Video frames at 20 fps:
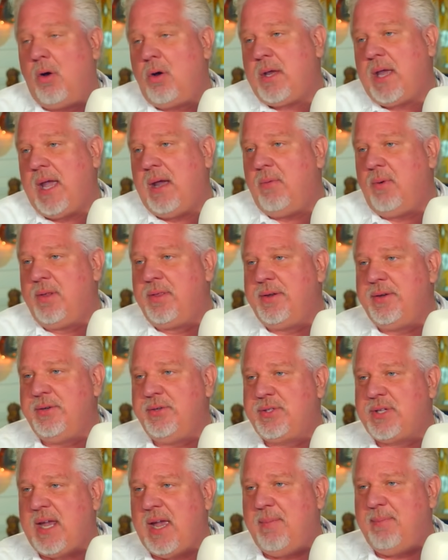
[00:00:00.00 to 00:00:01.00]
okay, well, the
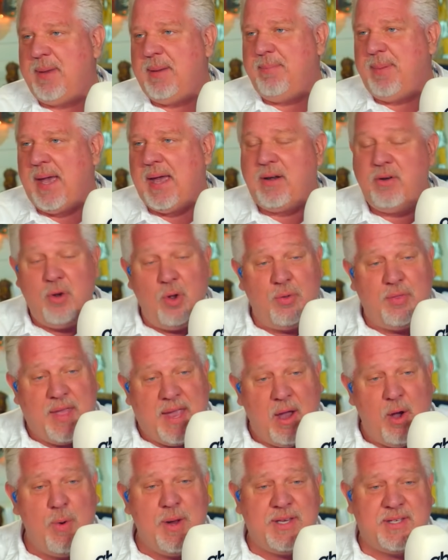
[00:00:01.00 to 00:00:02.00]
news can't be bad. No,
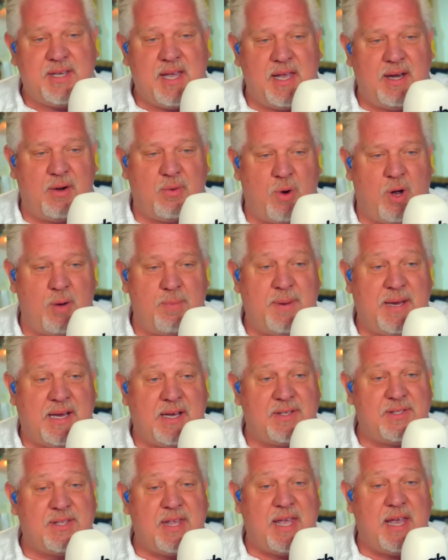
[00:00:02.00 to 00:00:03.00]
they always get it wrong
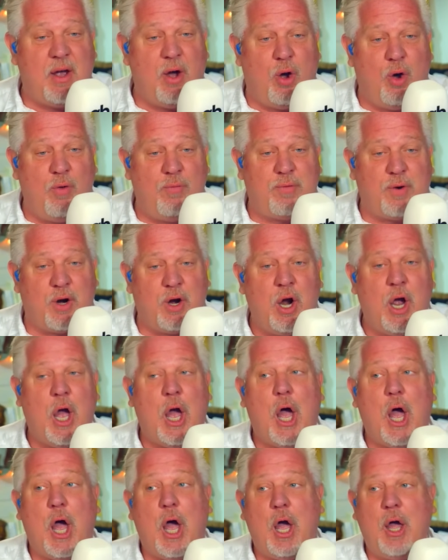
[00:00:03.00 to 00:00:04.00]
because they over,
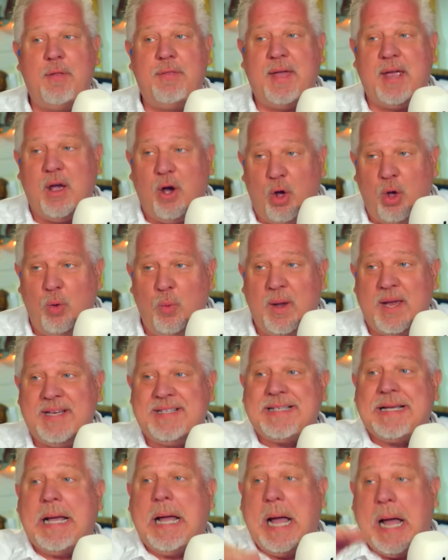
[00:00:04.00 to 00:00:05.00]
they
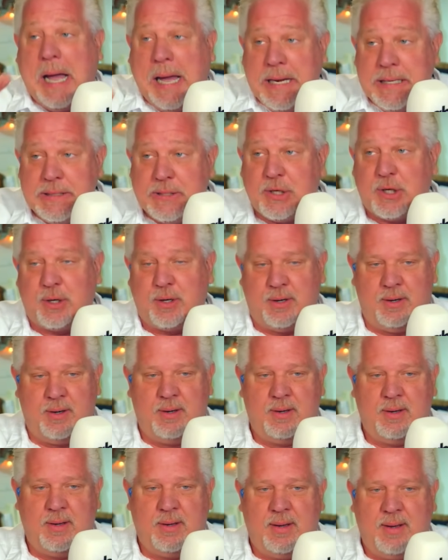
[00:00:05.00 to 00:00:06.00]
always underestimate
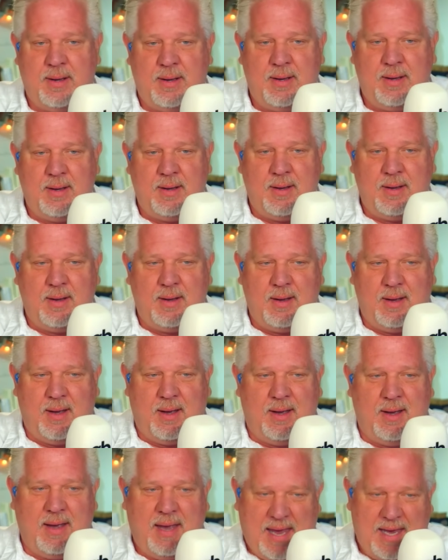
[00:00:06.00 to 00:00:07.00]

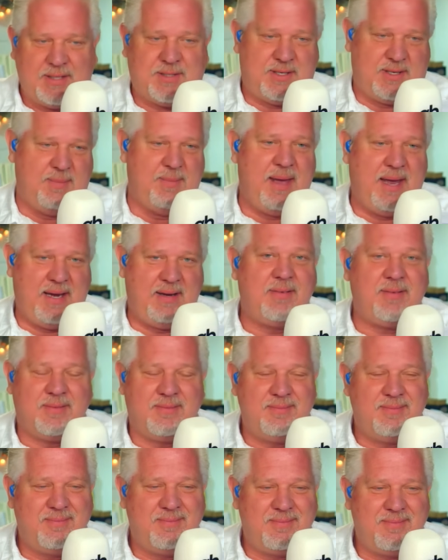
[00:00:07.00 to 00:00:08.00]
uh,
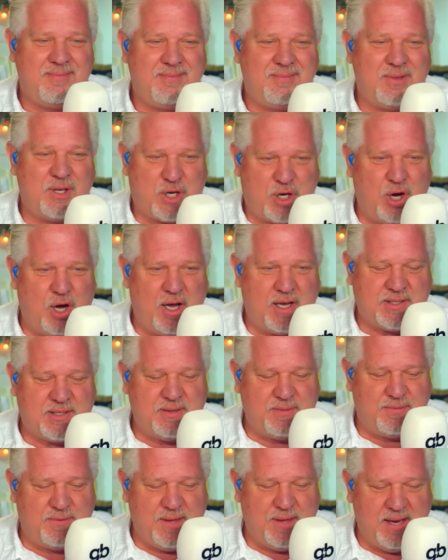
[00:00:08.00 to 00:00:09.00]
the
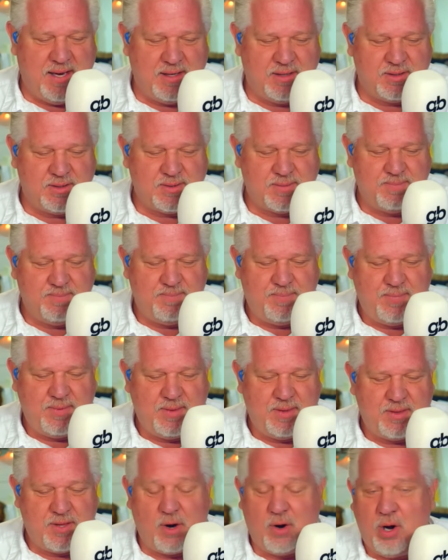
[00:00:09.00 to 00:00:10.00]
cost of things.
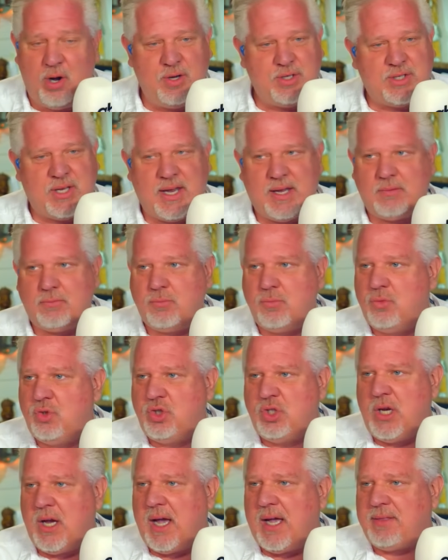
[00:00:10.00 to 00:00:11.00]
They're always like,
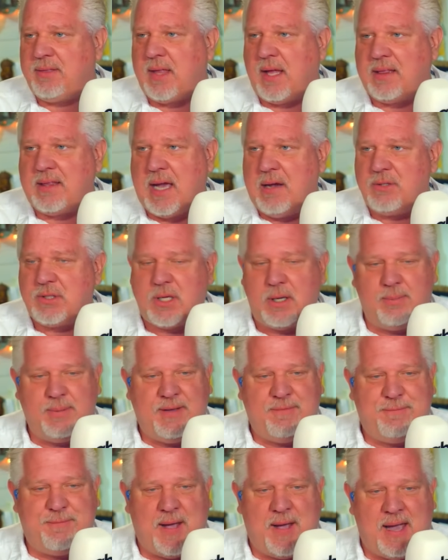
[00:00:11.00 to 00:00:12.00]
gee, I thought that was going to
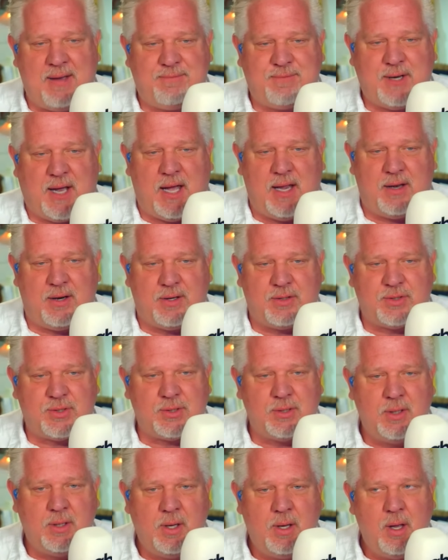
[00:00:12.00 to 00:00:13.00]
be
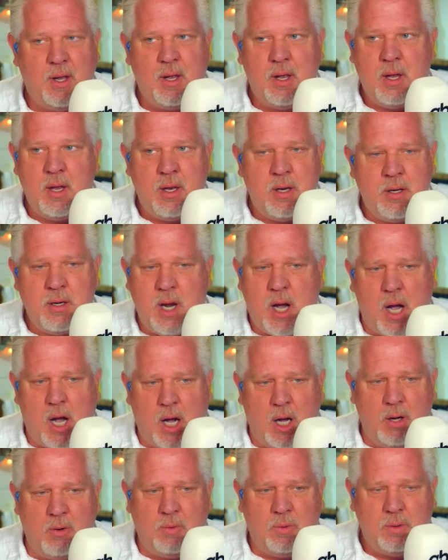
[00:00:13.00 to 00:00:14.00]
$5.
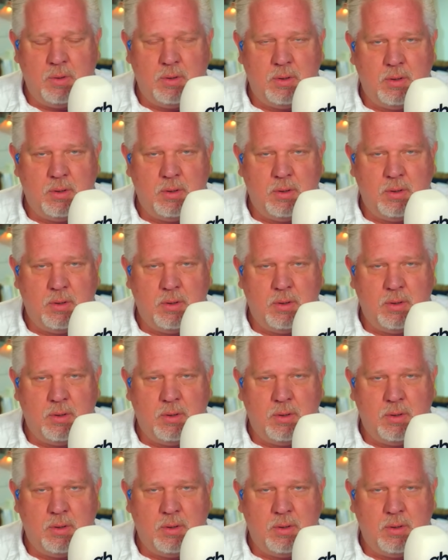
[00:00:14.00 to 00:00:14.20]
No,